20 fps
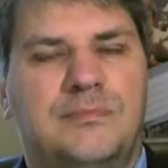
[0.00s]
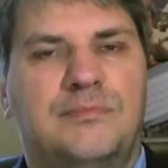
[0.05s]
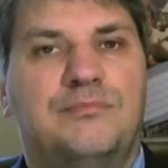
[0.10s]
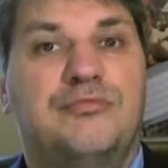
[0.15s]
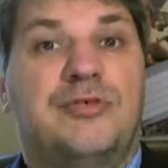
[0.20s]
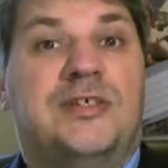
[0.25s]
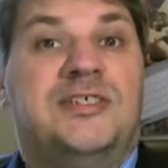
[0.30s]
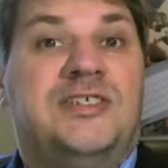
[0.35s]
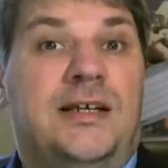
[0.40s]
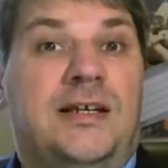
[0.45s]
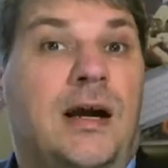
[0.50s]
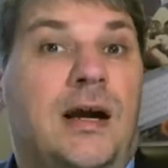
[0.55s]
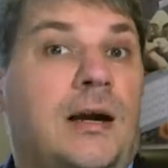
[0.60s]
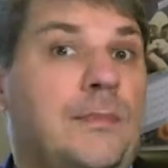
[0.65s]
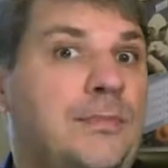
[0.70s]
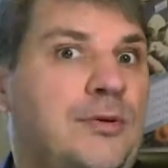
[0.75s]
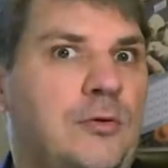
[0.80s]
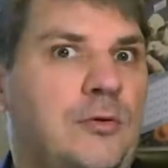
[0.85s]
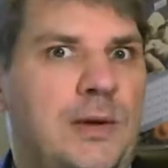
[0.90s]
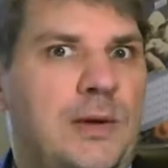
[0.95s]
prettying
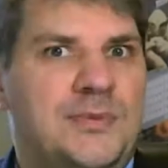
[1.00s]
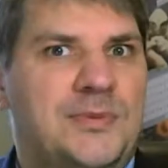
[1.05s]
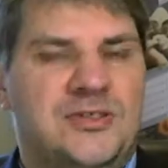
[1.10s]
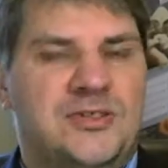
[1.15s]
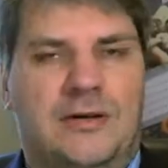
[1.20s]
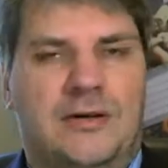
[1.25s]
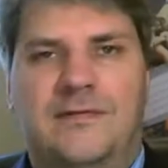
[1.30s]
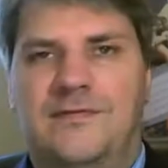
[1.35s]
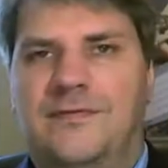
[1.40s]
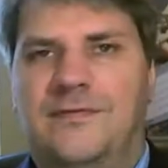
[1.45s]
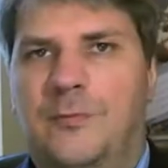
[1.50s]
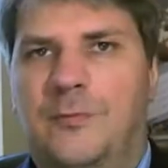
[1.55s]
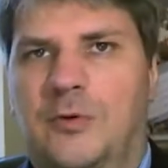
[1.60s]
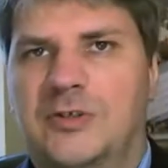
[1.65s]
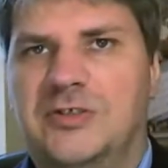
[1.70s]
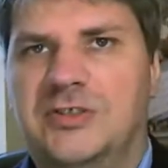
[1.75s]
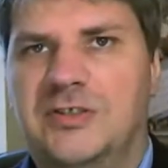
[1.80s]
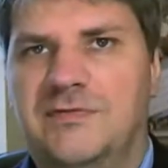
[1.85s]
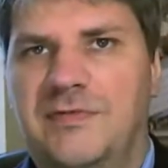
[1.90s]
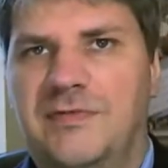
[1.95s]
up your website, for
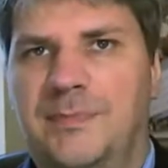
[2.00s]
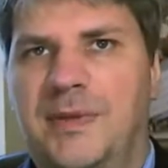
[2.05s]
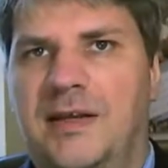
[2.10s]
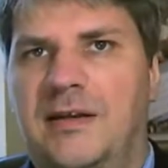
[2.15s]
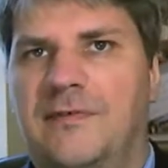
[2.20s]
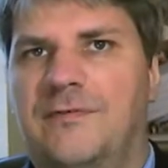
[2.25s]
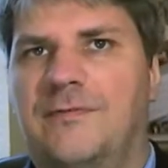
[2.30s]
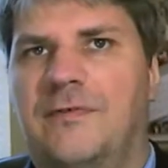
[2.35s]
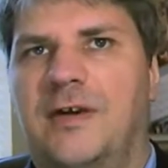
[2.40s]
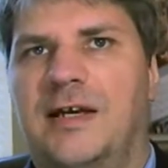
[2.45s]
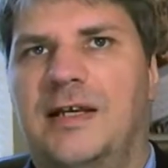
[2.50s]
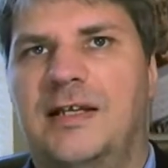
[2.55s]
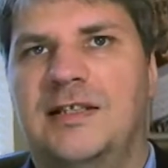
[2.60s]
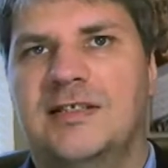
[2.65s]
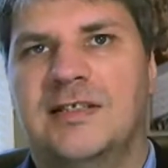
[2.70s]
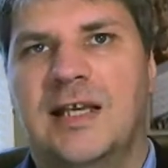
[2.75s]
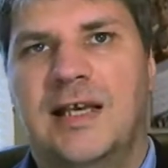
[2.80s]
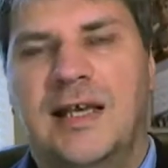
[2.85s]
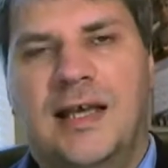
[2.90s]
want of a better phrase.